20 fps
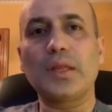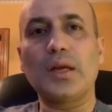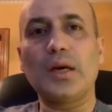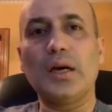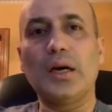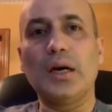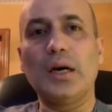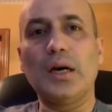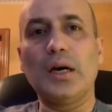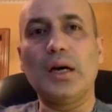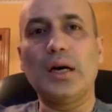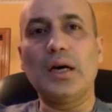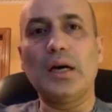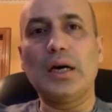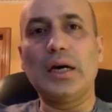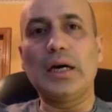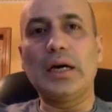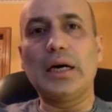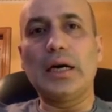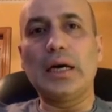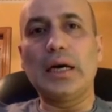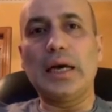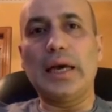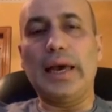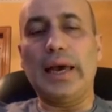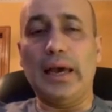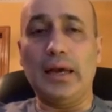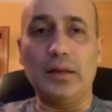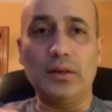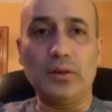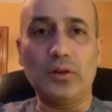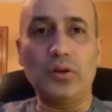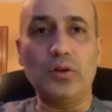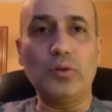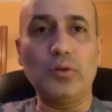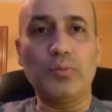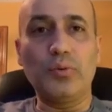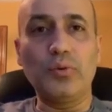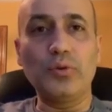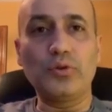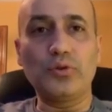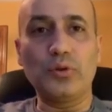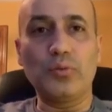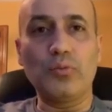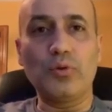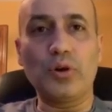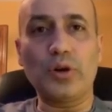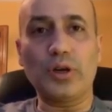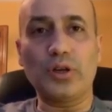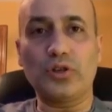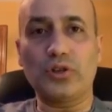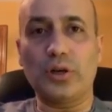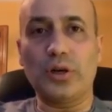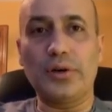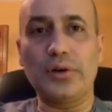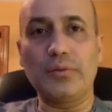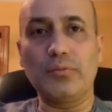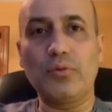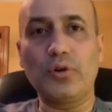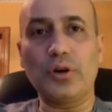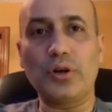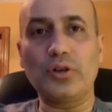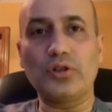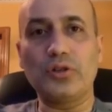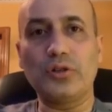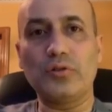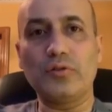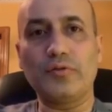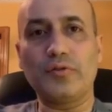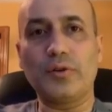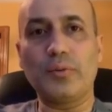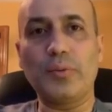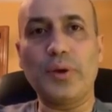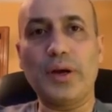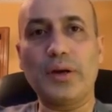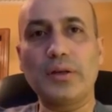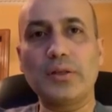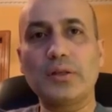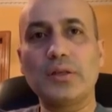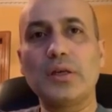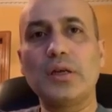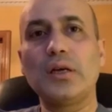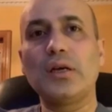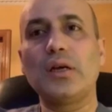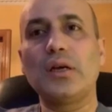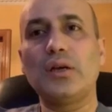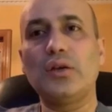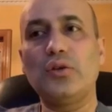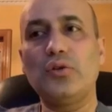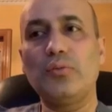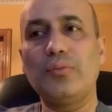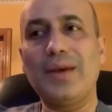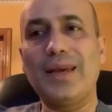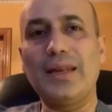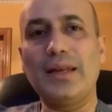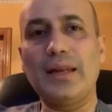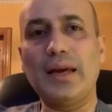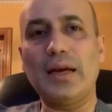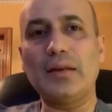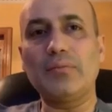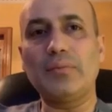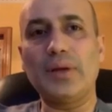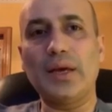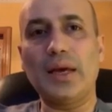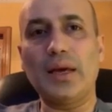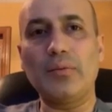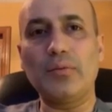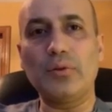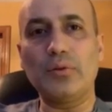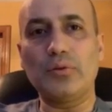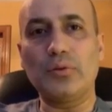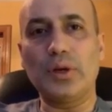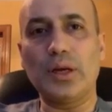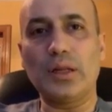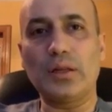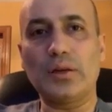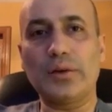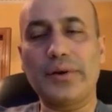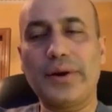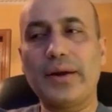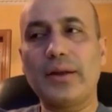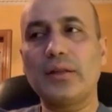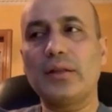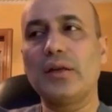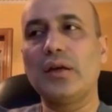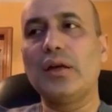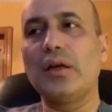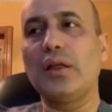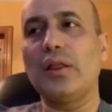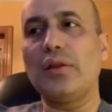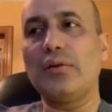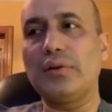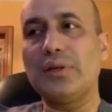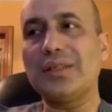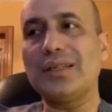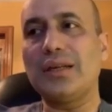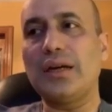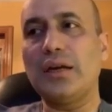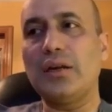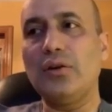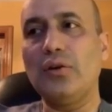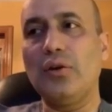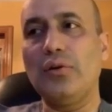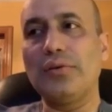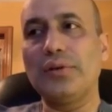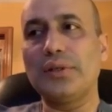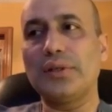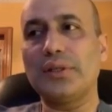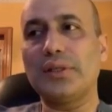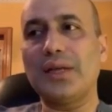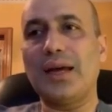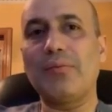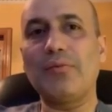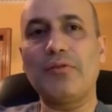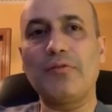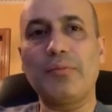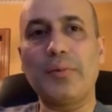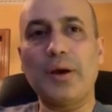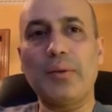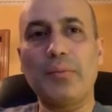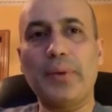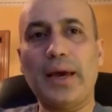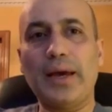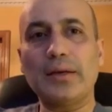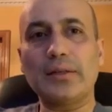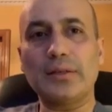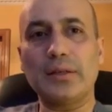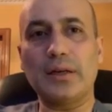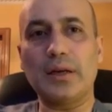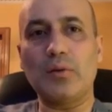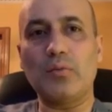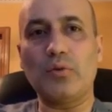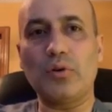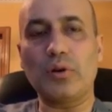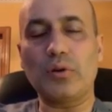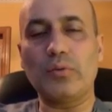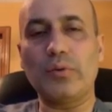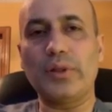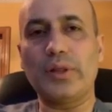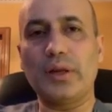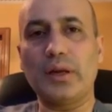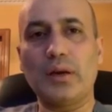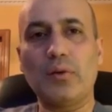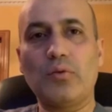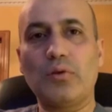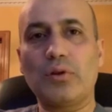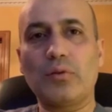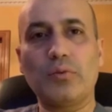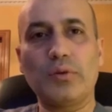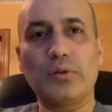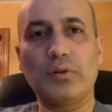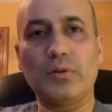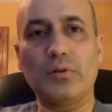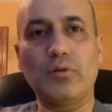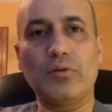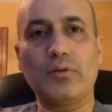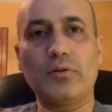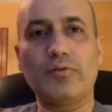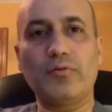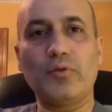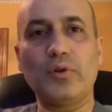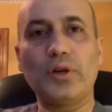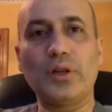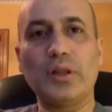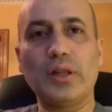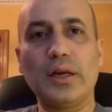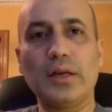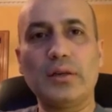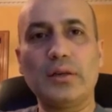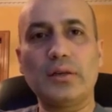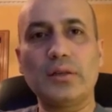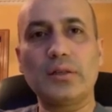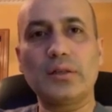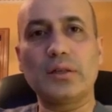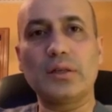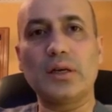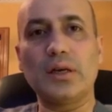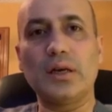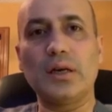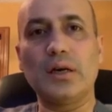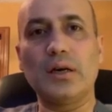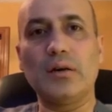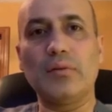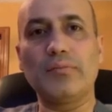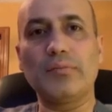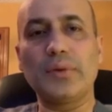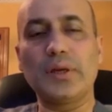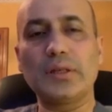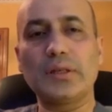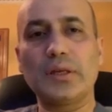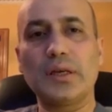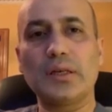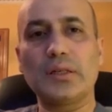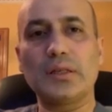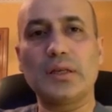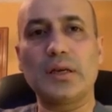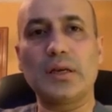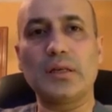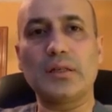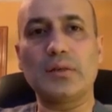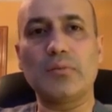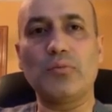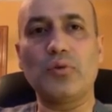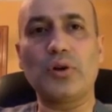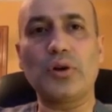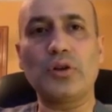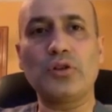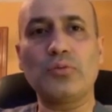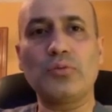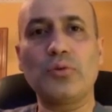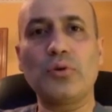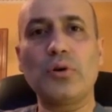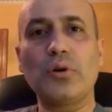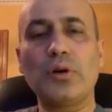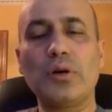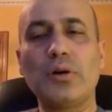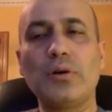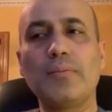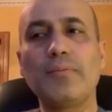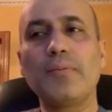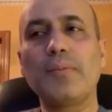and you put your current mortgage into forbearance, you may not be able to get credit. The reason I know is some of my banks that I work with, and I work with over 40 lenders as a mortgage broker,